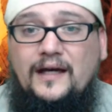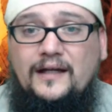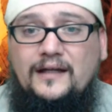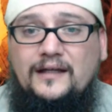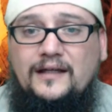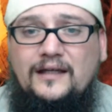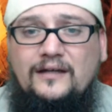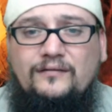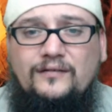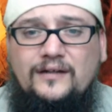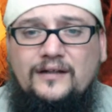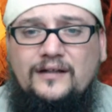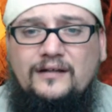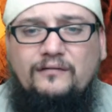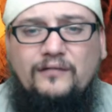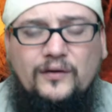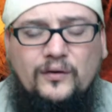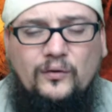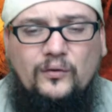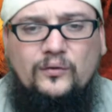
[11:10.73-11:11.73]
and even
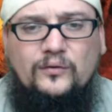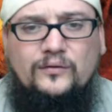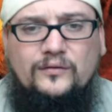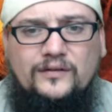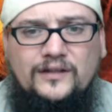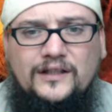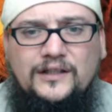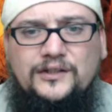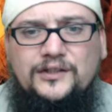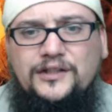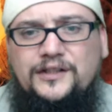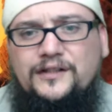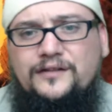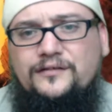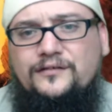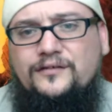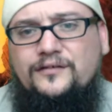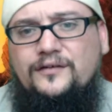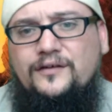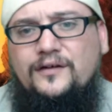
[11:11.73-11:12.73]
difficult
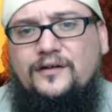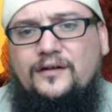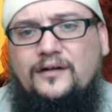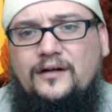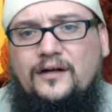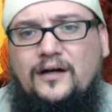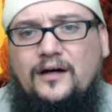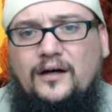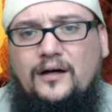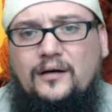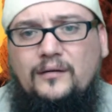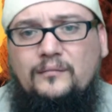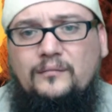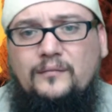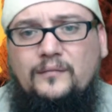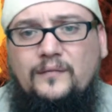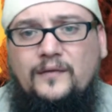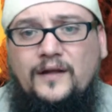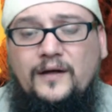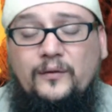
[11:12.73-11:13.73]
teachings.
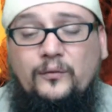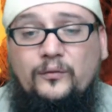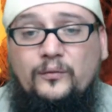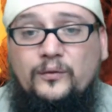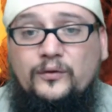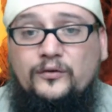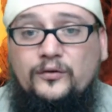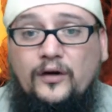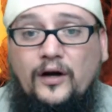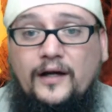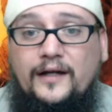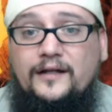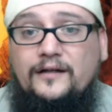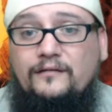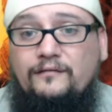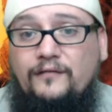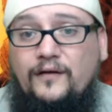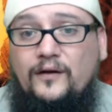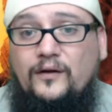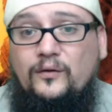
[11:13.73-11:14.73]
Um, they were
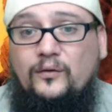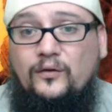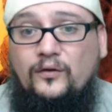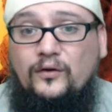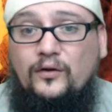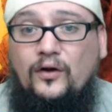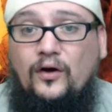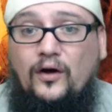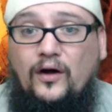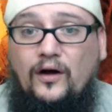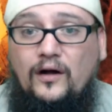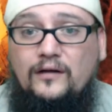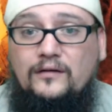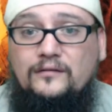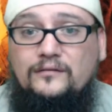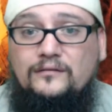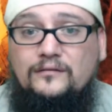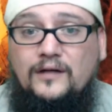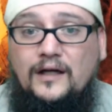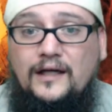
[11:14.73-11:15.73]
trying to follow the law,
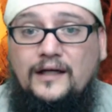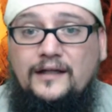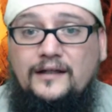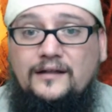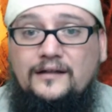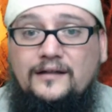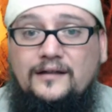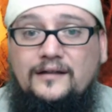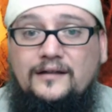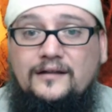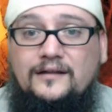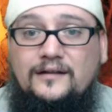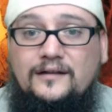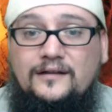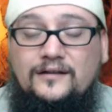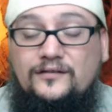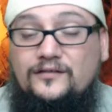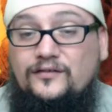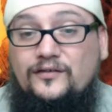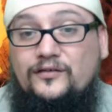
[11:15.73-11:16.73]
right?
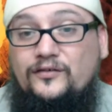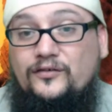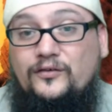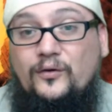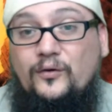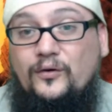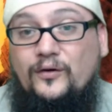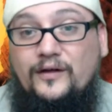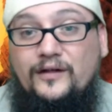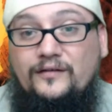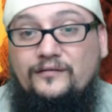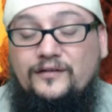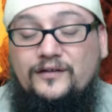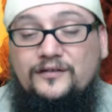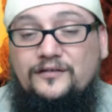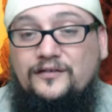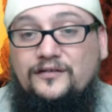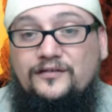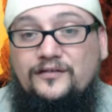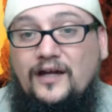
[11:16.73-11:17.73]
This is the story of
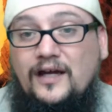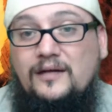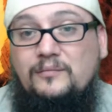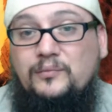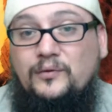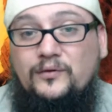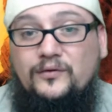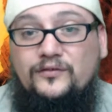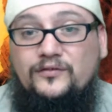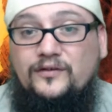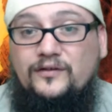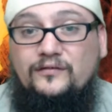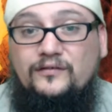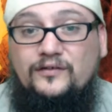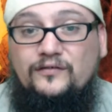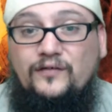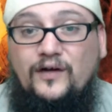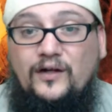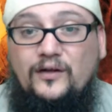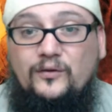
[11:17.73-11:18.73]
his disciples and
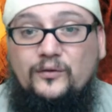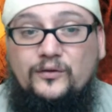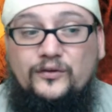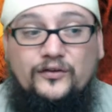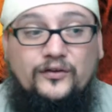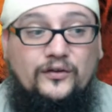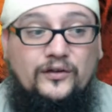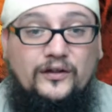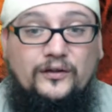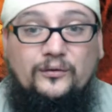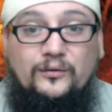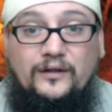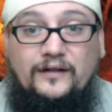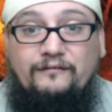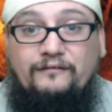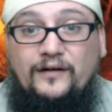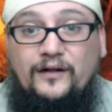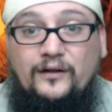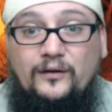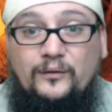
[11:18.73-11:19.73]
his followers. They're
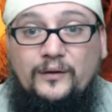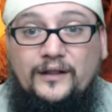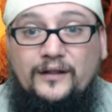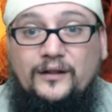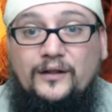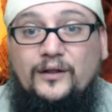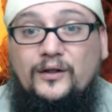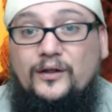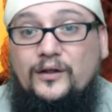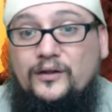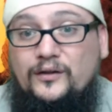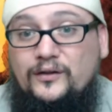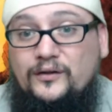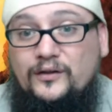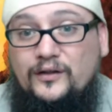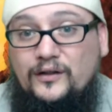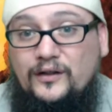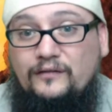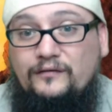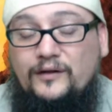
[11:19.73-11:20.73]
literally following
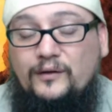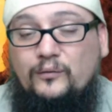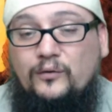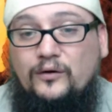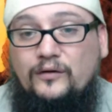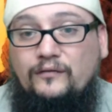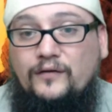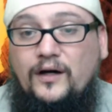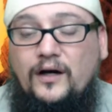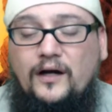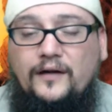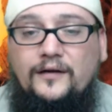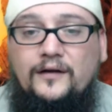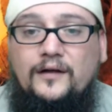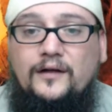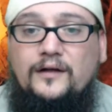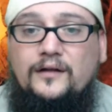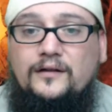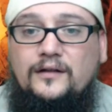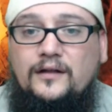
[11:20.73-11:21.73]
the living Word of
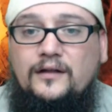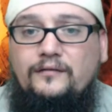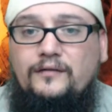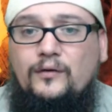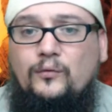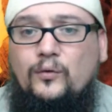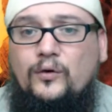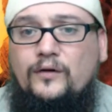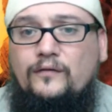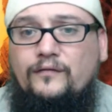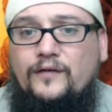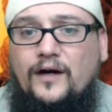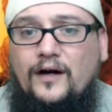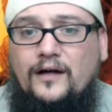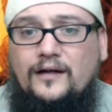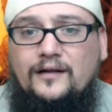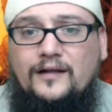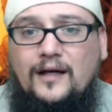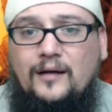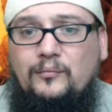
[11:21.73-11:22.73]
God. The living Word of
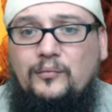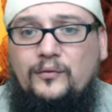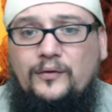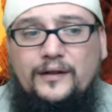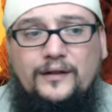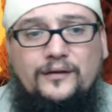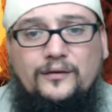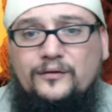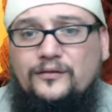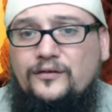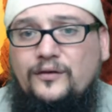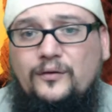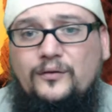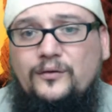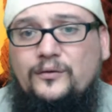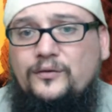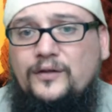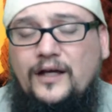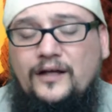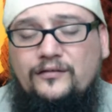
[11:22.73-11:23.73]
God at that point, there's
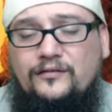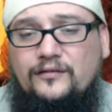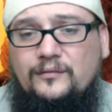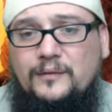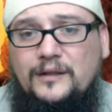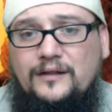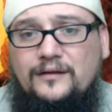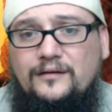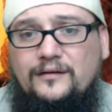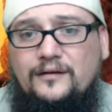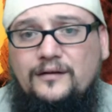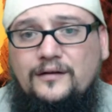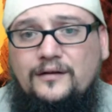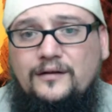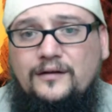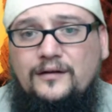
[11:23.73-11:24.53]
no New Testament.